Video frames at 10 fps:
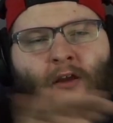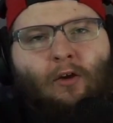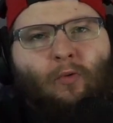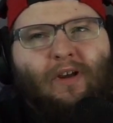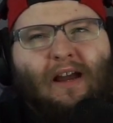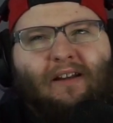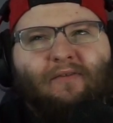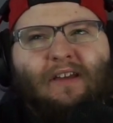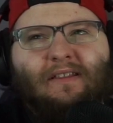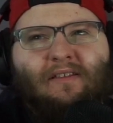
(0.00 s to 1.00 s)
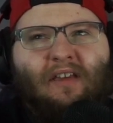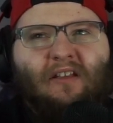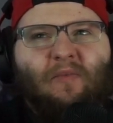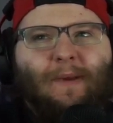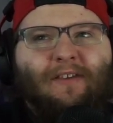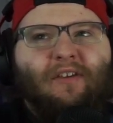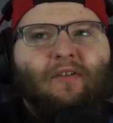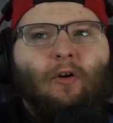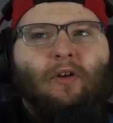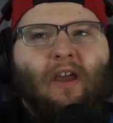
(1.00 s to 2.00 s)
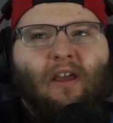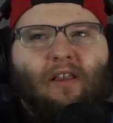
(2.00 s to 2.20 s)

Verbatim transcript: we're kind of getting this headspace of okay,